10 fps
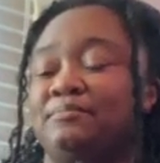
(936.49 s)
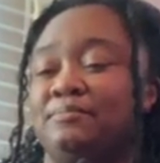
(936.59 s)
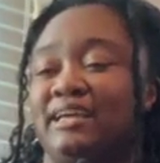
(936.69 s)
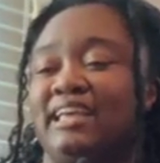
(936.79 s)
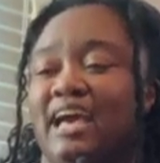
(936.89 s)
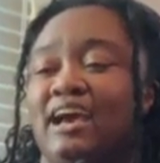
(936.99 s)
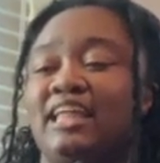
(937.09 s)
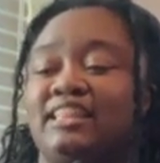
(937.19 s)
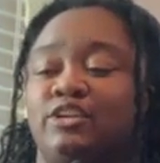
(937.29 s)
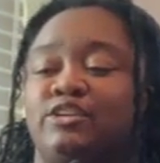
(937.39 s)
But yeah, I
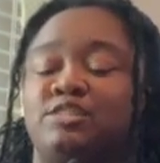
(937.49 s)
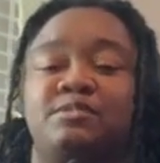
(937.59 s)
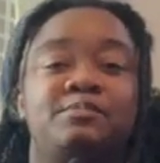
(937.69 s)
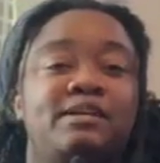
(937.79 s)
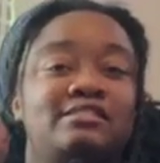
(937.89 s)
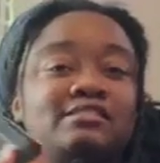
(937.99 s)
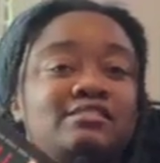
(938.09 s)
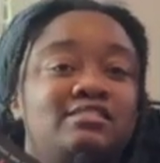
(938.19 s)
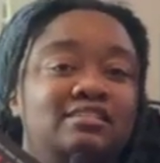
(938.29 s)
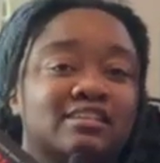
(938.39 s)
think Christmas
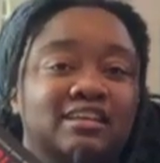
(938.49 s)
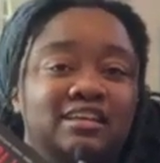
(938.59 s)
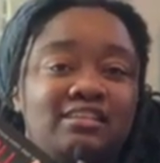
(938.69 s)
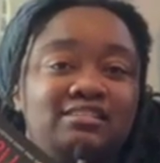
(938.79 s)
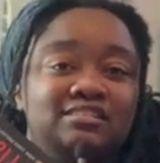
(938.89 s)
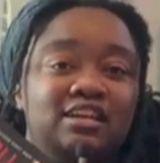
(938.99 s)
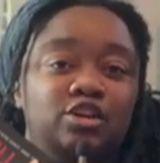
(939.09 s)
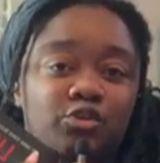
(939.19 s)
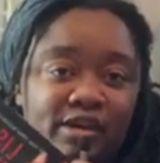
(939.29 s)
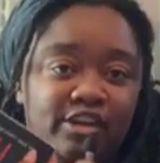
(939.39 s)
Presents is a
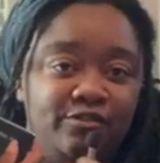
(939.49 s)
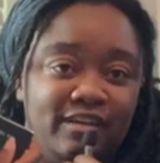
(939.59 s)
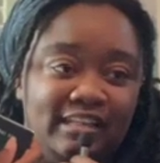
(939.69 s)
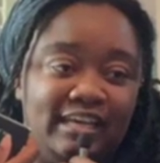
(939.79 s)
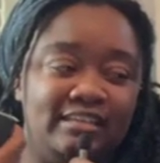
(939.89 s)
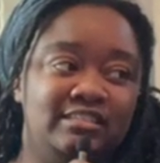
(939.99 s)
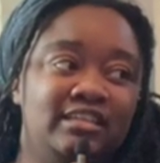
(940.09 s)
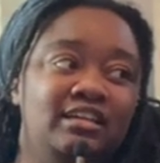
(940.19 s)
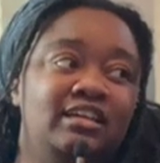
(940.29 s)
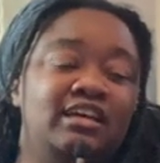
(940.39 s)
great novella.
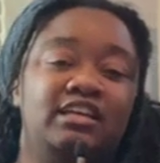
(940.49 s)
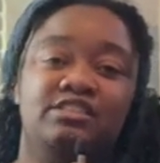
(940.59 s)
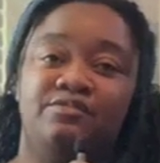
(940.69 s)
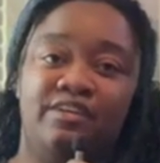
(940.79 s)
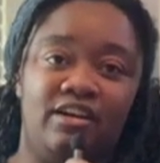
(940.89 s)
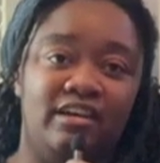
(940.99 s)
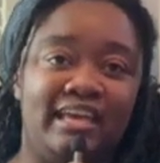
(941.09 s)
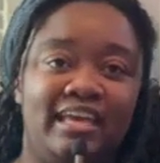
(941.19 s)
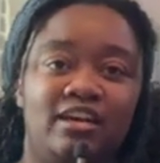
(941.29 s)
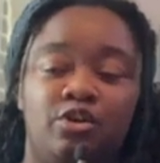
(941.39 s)
It's a
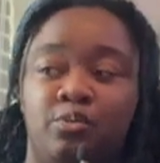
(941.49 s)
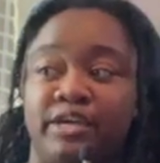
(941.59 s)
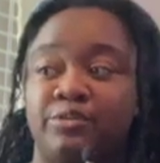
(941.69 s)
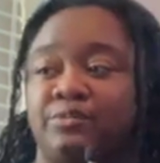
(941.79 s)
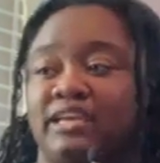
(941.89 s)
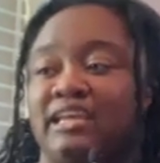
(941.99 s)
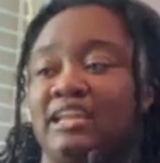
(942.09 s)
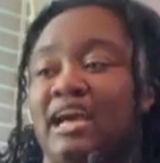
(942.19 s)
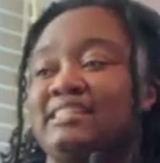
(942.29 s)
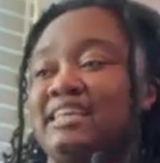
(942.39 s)
very quick read.
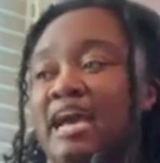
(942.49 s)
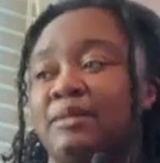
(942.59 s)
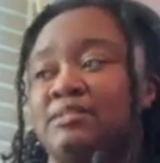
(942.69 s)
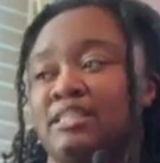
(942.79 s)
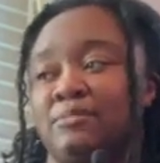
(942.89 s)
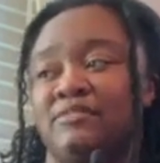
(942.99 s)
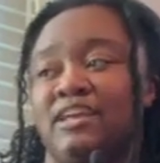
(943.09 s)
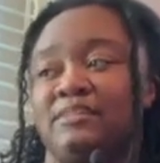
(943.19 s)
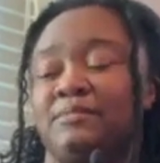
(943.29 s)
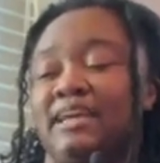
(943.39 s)
I tabbed some of
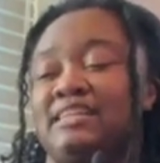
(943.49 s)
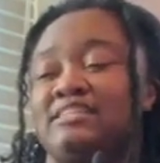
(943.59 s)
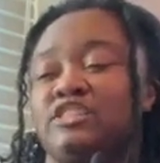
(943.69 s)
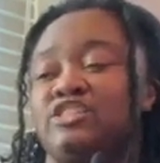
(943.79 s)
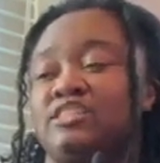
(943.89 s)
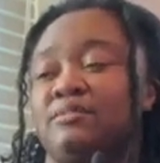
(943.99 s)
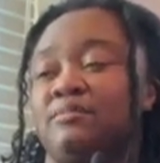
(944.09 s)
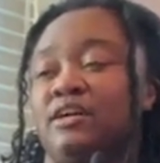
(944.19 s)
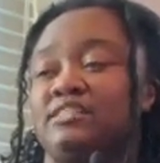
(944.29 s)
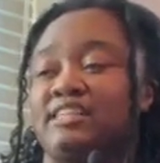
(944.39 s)
it because there's some
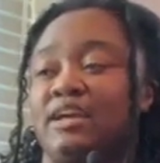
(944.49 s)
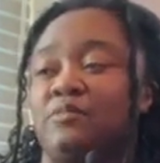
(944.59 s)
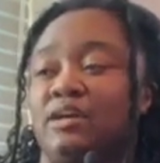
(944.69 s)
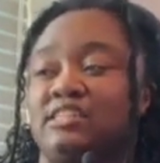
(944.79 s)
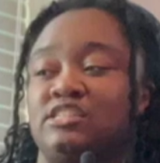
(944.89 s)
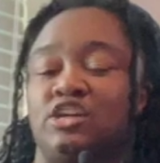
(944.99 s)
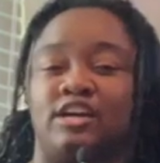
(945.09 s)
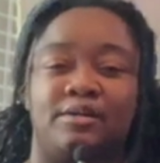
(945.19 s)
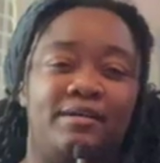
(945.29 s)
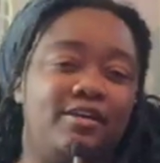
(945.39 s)
parts that I wanted to
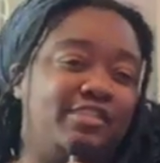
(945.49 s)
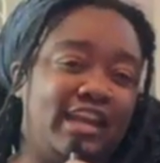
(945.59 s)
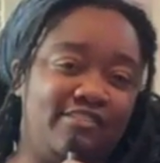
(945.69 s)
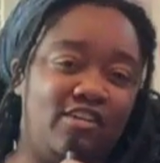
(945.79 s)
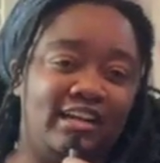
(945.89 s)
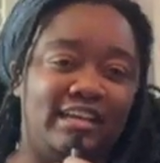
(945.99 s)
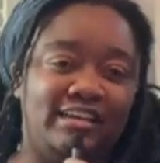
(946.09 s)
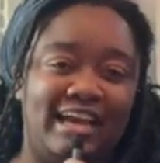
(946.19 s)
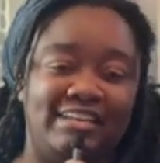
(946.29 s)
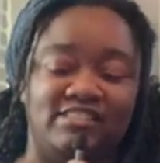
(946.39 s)
talk about that I've already
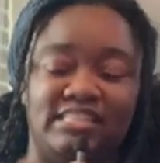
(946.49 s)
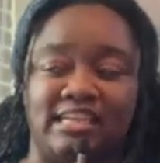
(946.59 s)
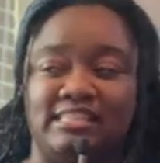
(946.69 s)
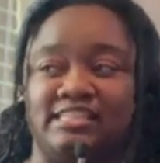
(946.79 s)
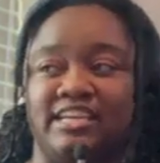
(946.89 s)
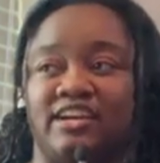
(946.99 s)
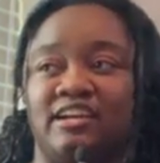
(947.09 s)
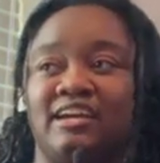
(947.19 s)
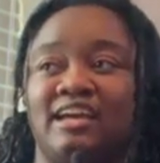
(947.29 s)
kind of discussed here.